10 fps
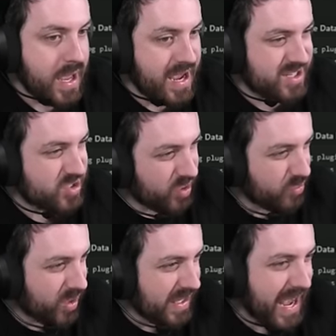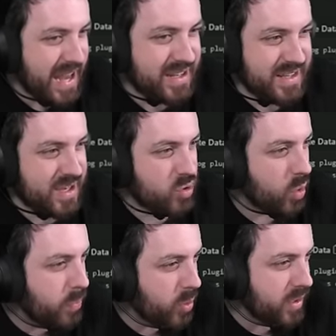It's not really adding that,
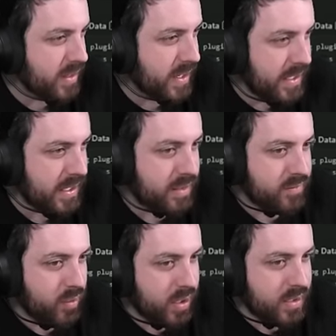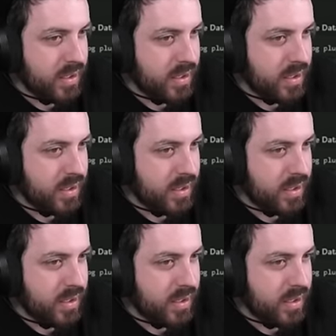you're putting that in, right?